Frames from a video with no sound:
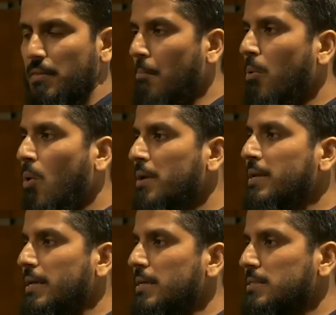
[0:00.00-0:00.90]
Number one
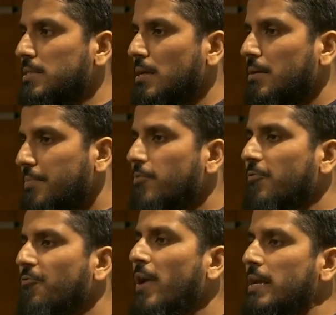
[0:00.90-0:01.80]
is, they're
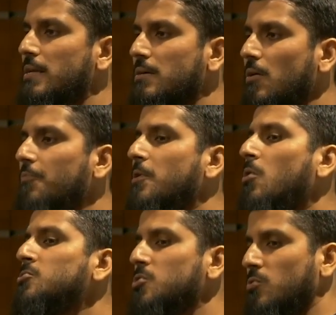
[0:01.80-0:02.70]
afraid of the
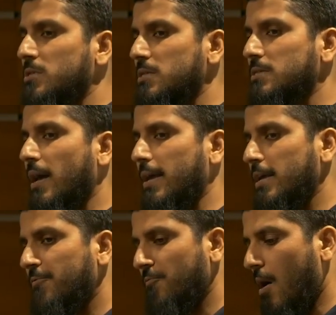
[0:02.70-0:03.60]
consequences, that
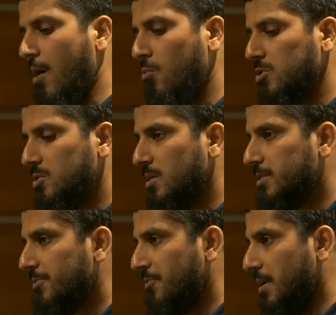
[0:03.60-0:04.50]
if I was to
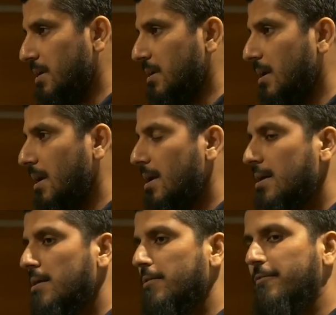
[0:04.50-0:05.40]
intervene,
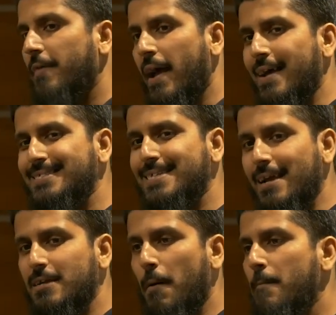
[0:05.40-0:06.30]
that
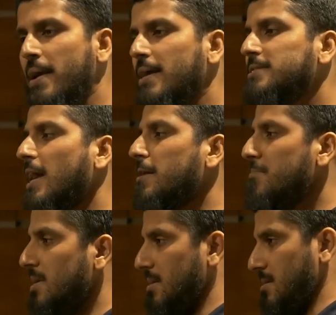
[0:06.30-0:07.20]
attacker may attack
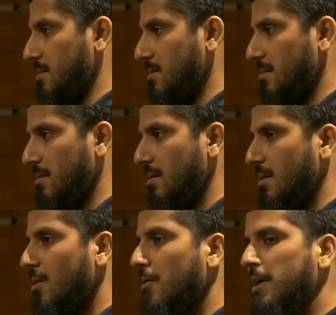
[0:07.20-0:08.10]
me.
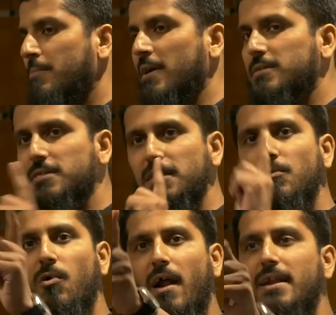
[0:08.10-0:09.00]
He may see
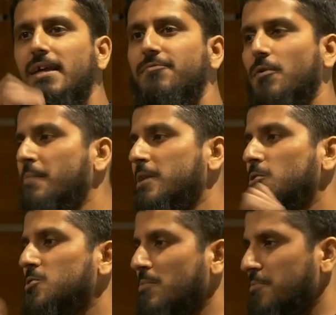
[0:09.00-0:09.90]
where I live or may
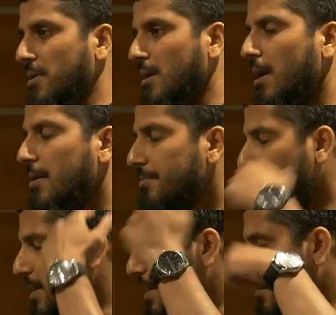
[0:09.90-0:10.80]
do something.
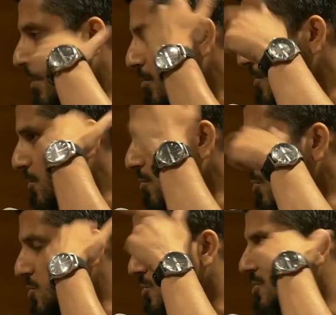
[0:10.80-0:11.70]
They'll come up with
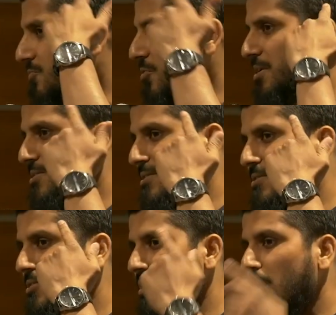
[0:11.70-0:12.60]
all sorts of
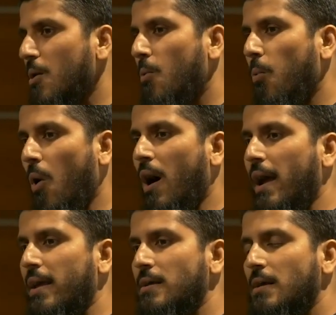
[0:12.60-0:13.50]
reasons
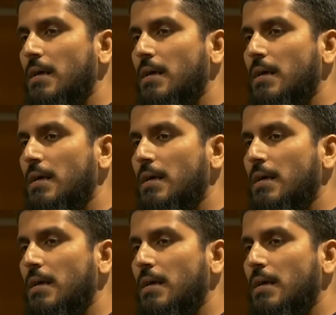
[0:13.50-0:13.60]
why